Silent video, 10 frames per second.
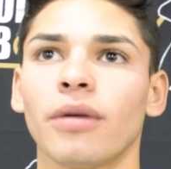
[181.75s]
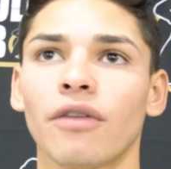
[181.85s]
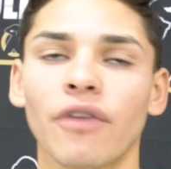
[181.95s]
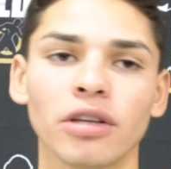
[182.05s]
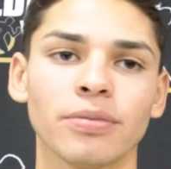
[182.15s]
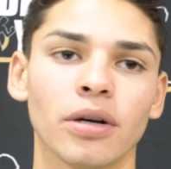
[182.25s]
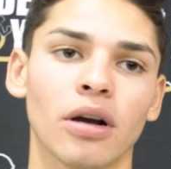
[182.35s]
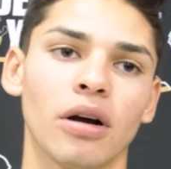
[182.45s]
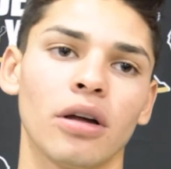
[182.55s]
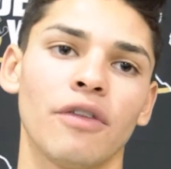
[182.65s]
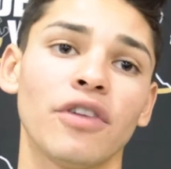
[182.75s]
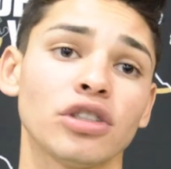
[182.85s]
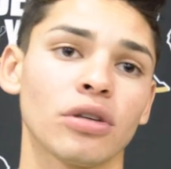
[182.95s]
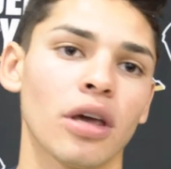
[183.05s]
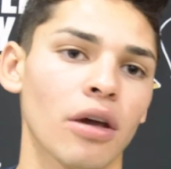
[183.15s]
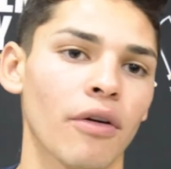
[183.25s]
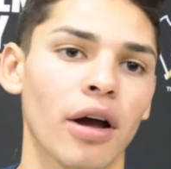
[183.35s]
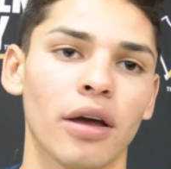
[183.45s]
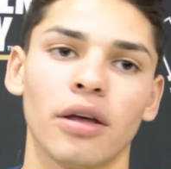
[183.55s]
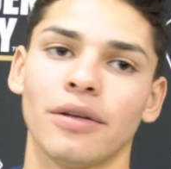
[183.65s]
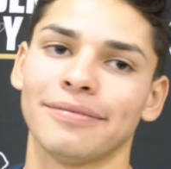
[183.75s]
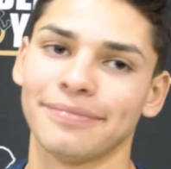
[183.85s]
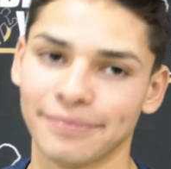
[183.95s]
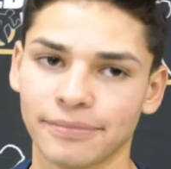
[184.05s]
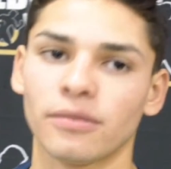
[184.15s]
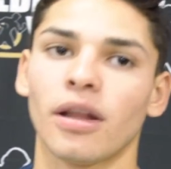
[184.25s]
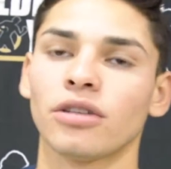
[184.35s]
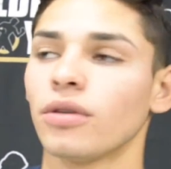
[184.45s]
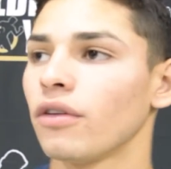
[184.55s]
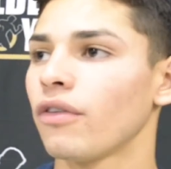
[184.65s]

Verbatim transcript: me on Facebook on official King Ryan. That's